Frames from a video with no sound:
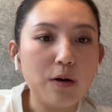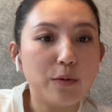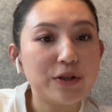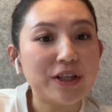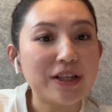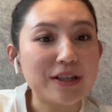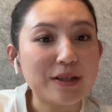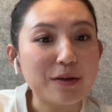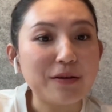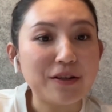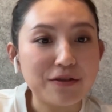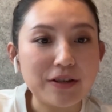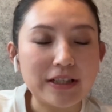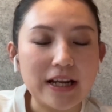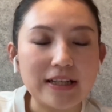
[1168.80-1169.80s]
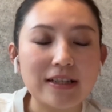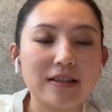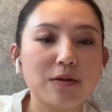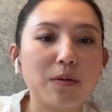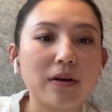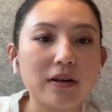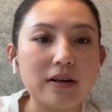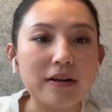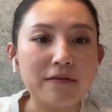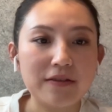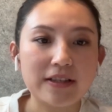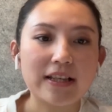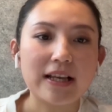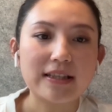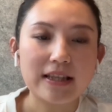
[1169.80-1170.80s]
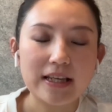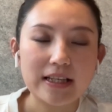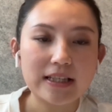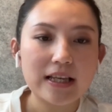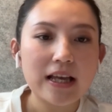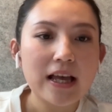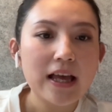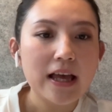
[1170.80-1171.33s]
Which is so interesting. I just want to emphasize this.